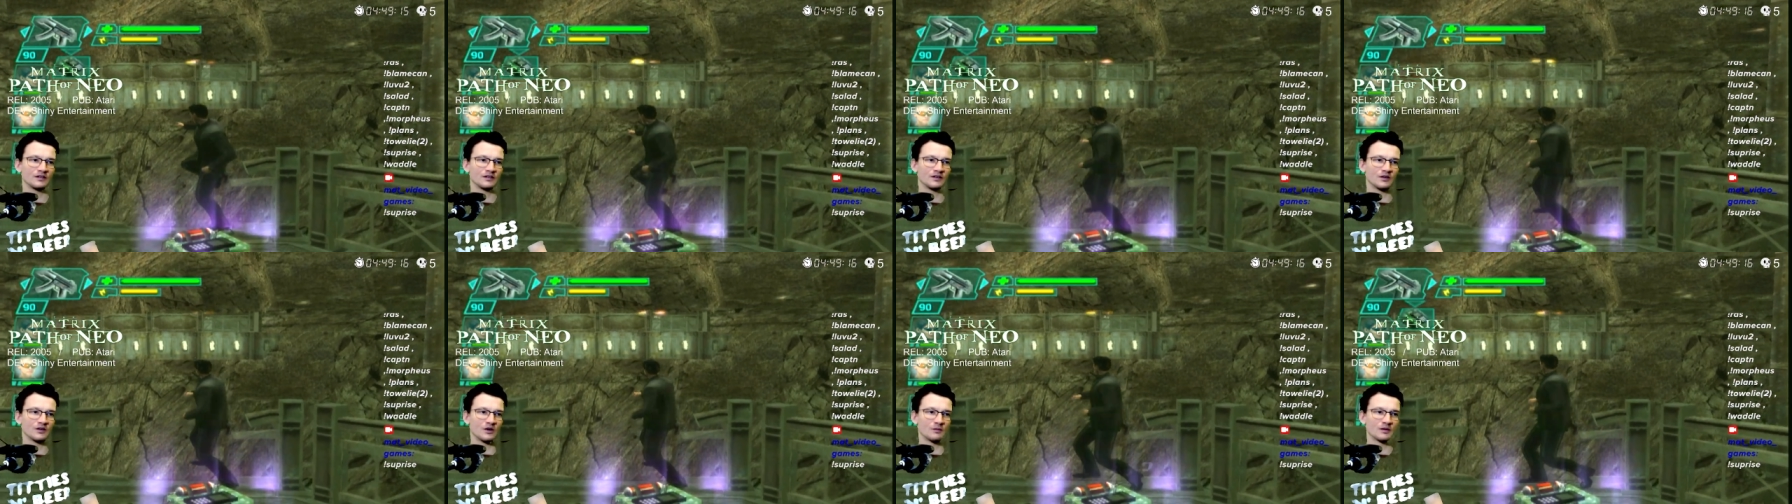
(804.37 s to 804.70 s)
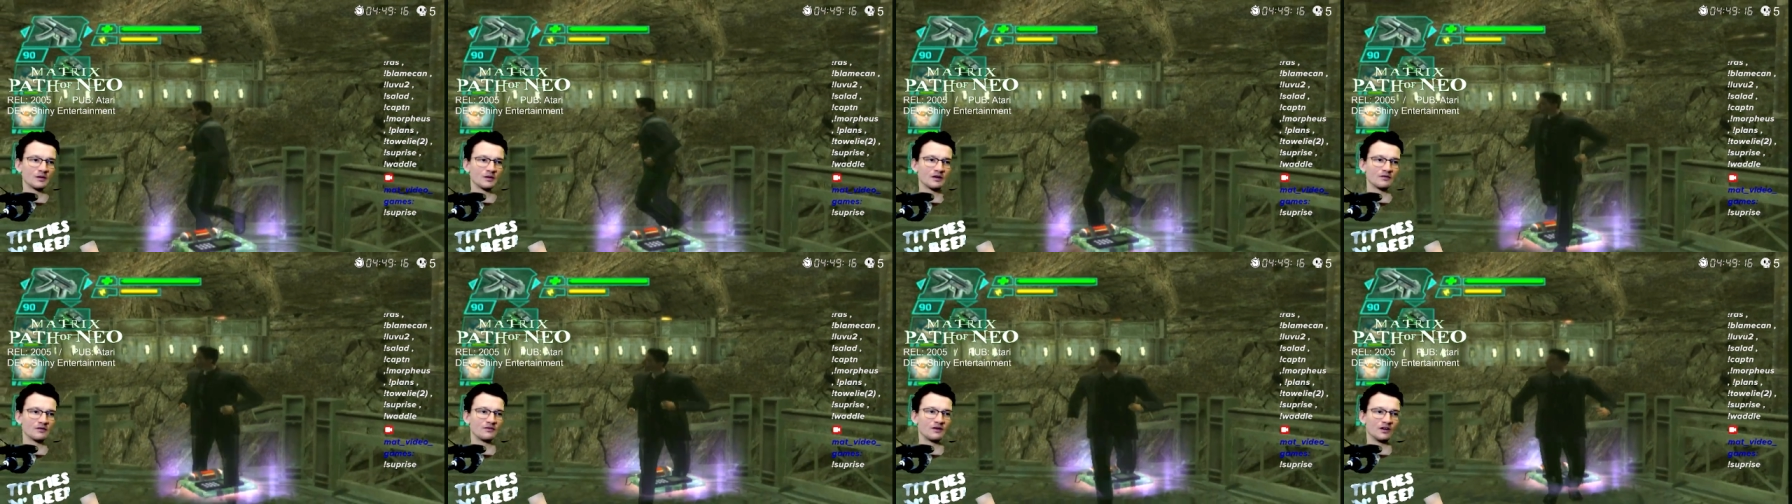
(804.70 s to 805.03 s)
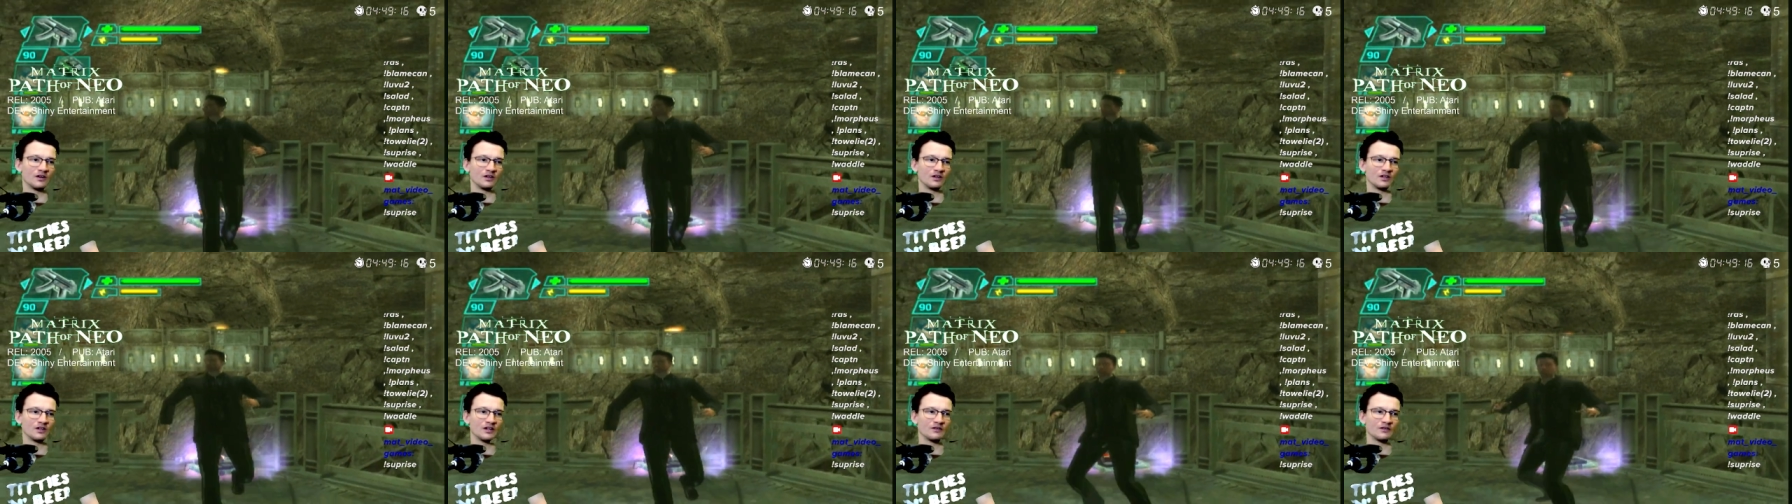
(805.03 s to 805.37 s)
Oh, I'm gonna
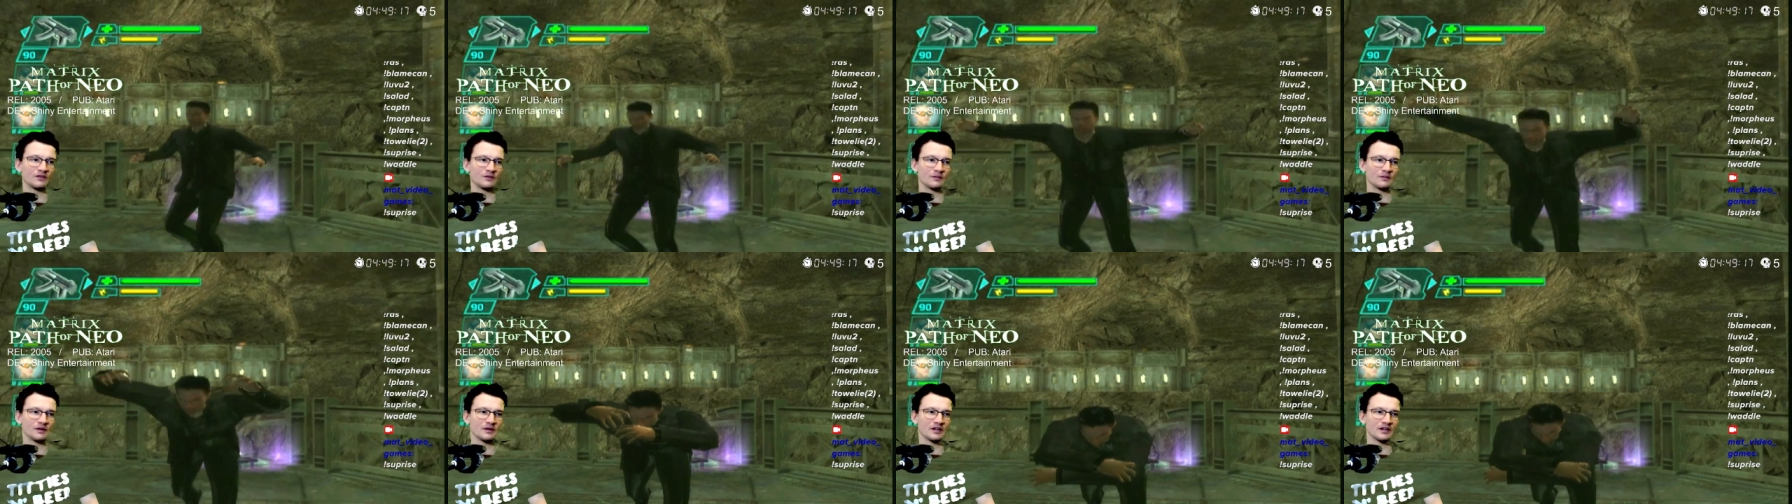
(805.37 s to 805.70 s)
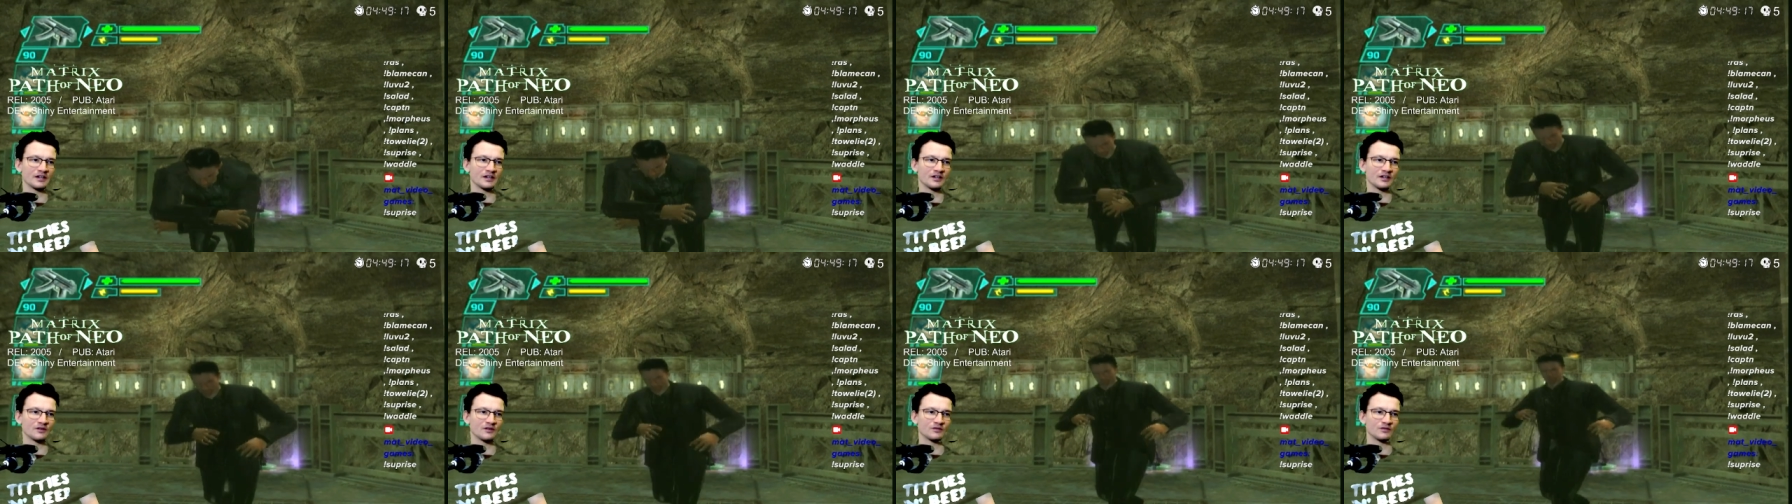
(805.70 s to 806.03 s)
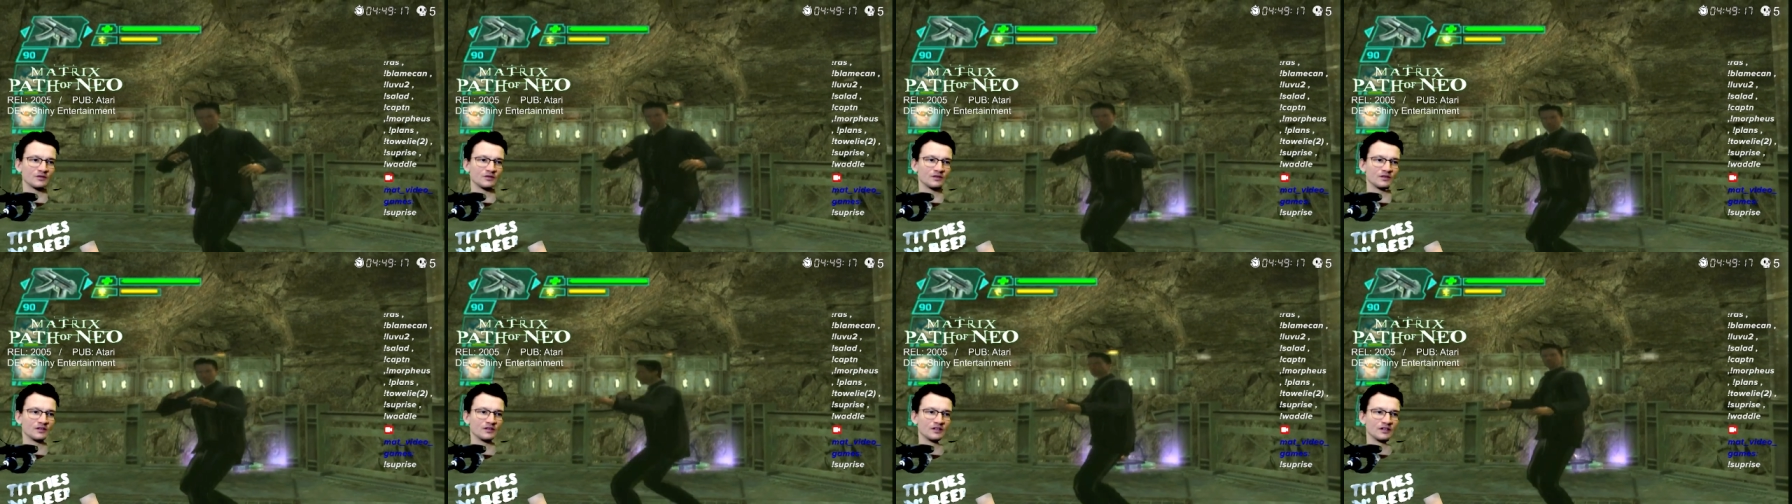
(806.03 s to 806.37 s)
fall off if I'm not
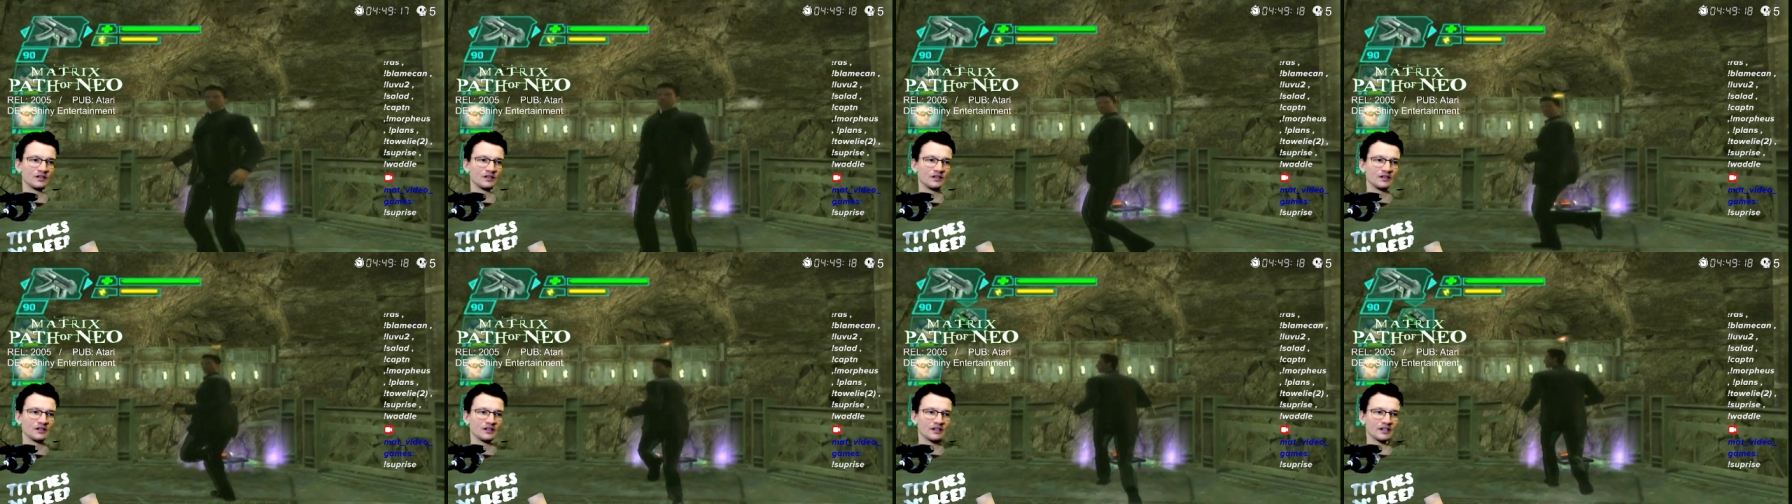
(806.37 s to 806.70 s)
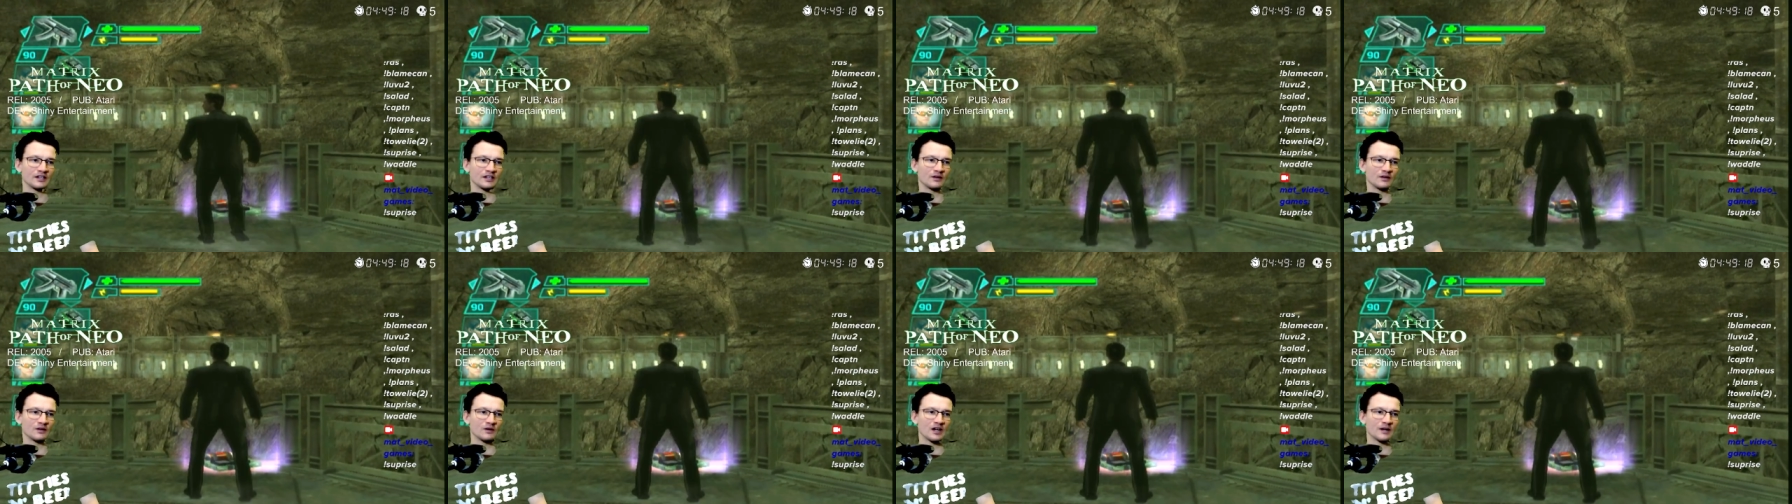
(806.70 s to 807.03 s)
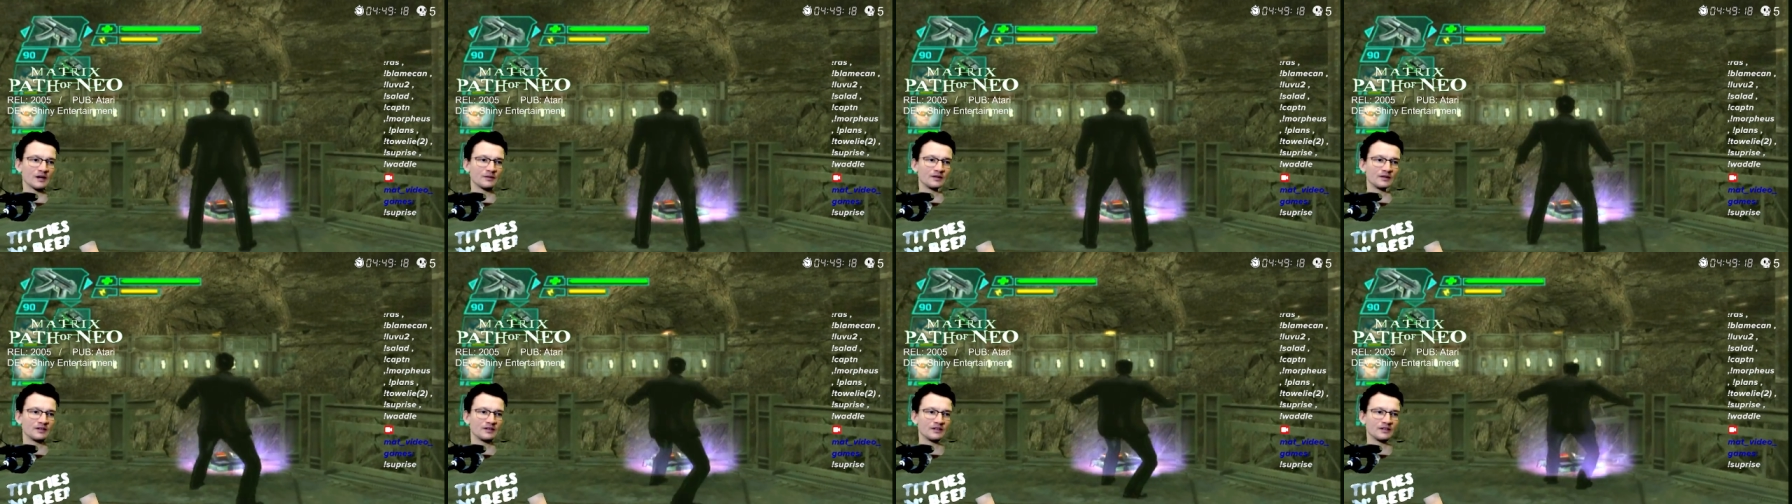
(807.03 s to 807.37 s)
careful. Can I
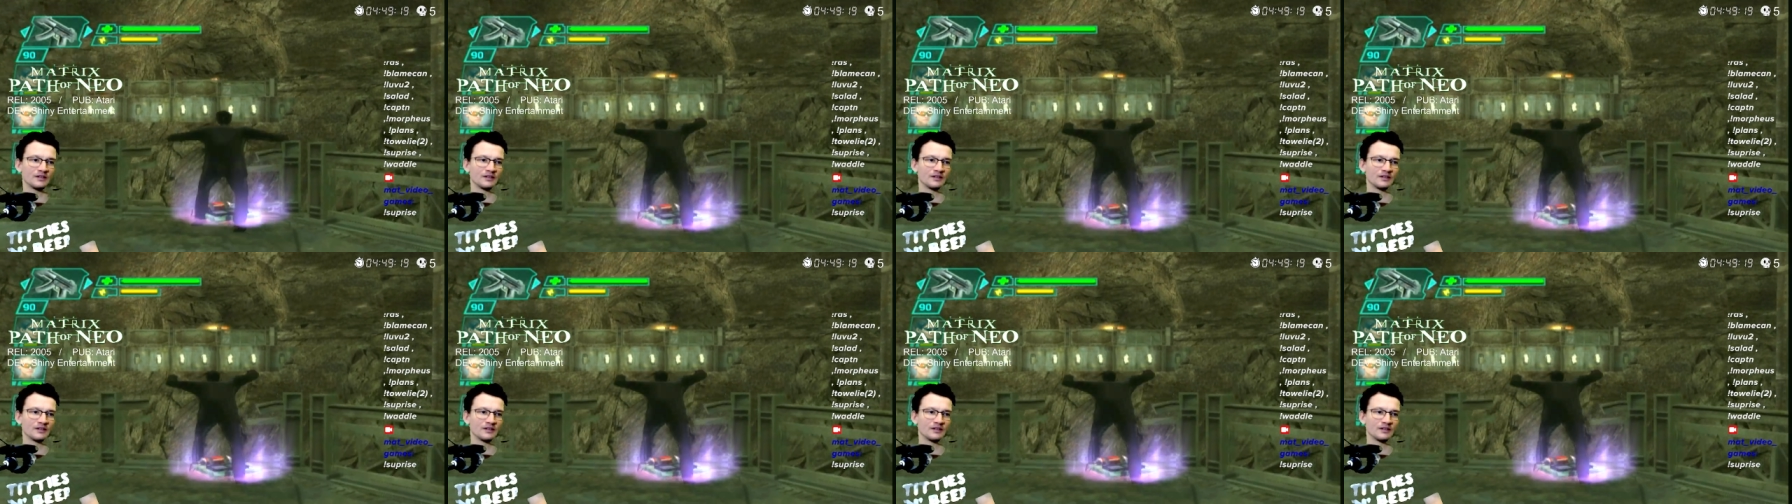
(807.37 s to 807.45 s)
grab it?